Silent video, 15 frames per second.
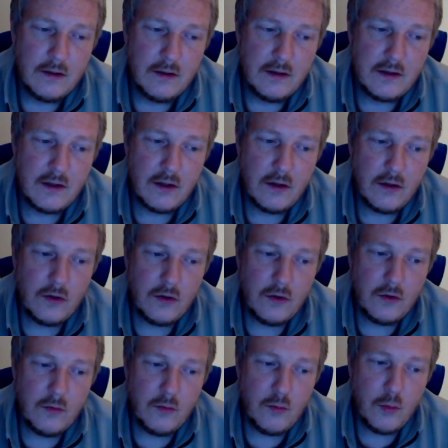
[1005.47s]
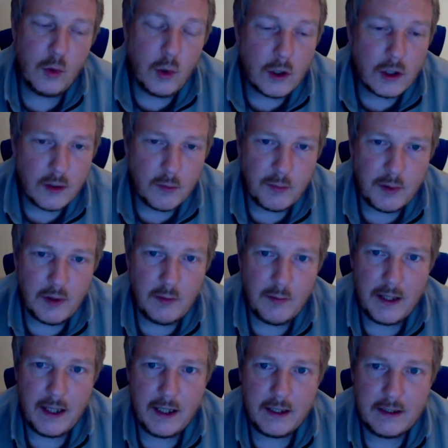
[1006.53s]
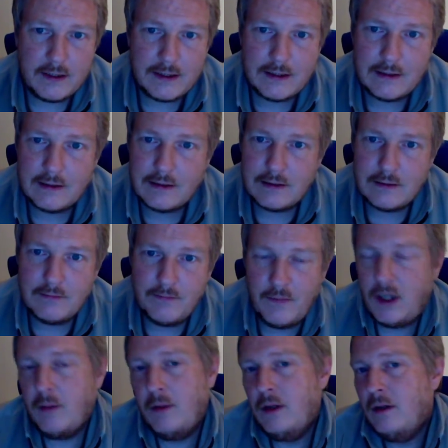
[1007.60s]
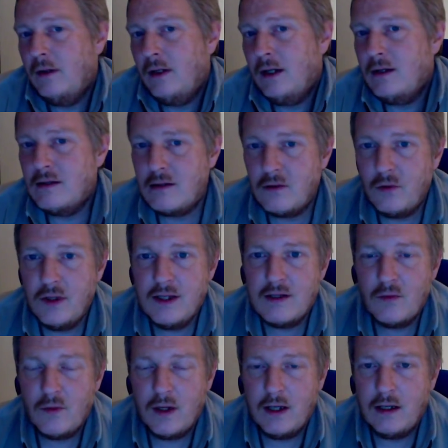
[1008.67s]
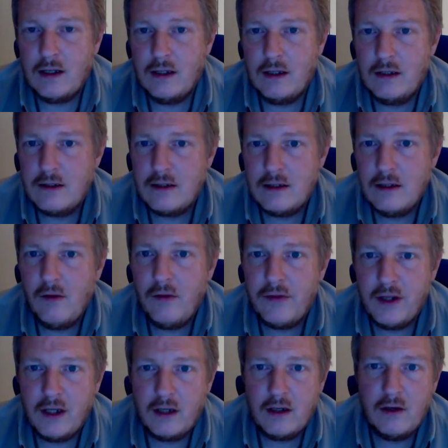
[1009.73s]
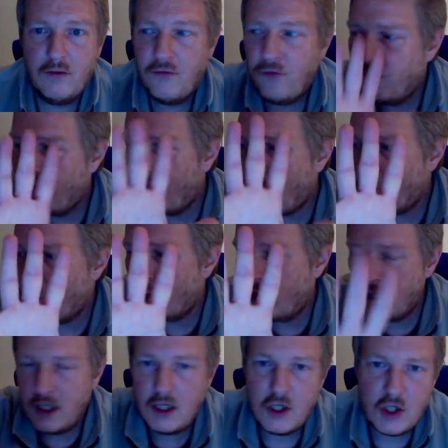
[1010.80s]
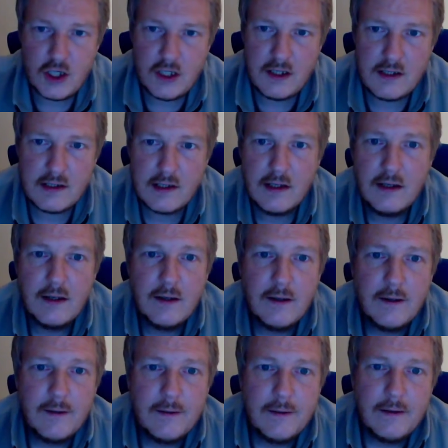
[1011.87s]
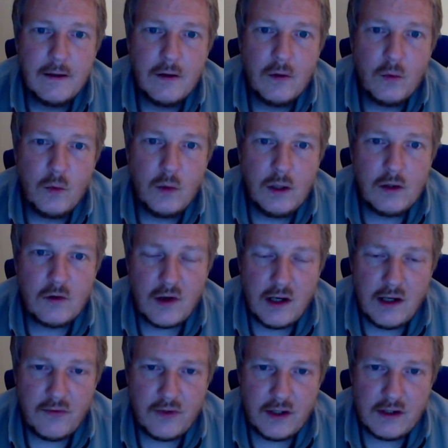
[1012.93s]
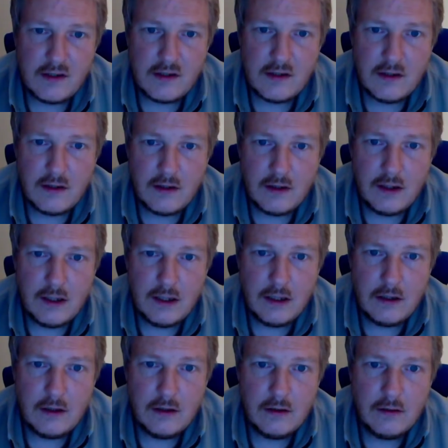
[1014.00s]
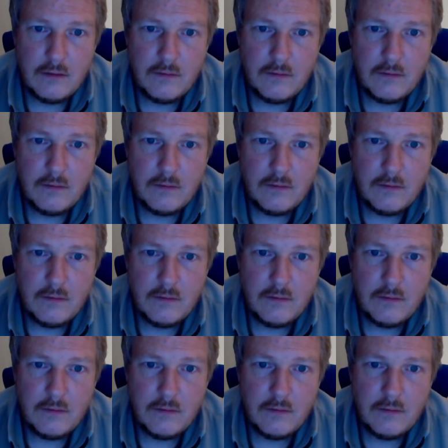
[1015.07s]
So multiple banks, I mean, that's the reason why I still think in 4 digits will drive us higher.